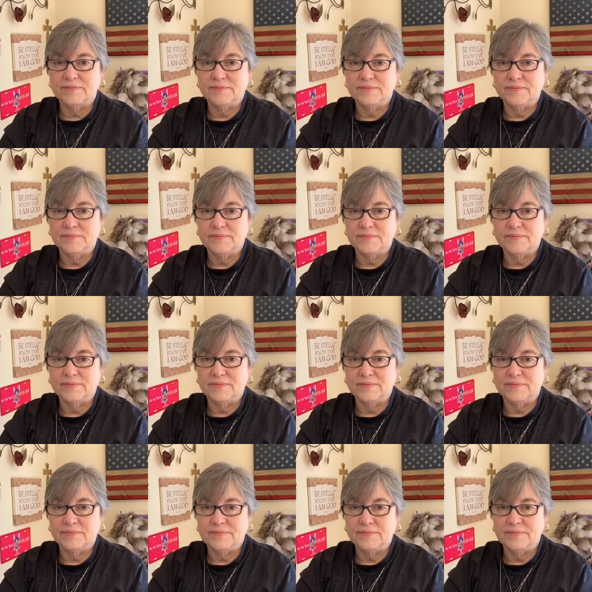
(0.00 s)

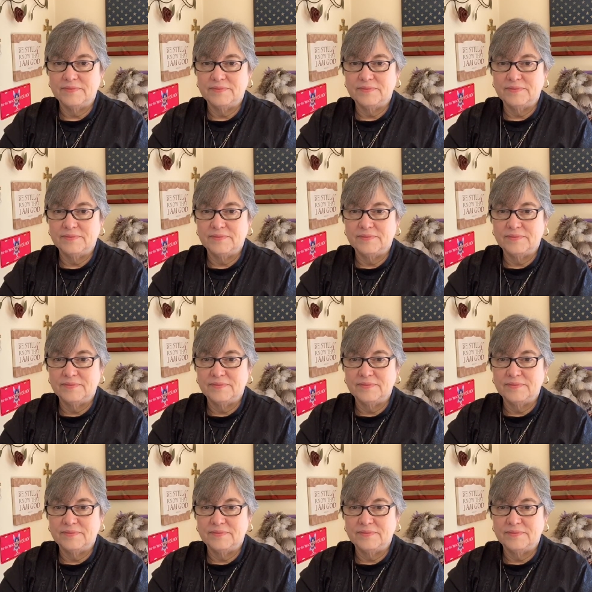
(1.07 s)
[no speech]